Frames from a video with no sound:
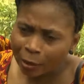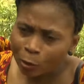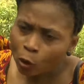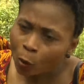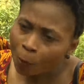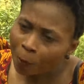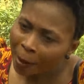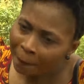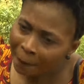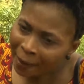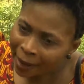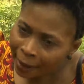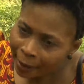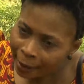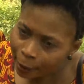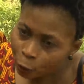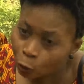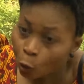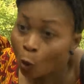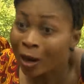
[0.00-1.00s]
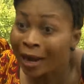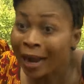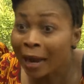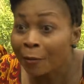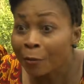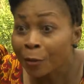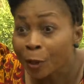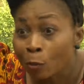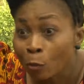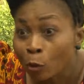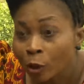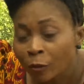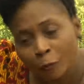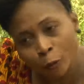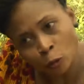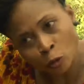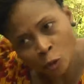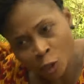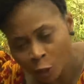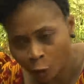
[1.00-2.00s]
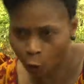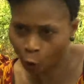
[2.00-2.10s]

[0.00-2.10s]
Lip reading: your papa don't carry the money for today.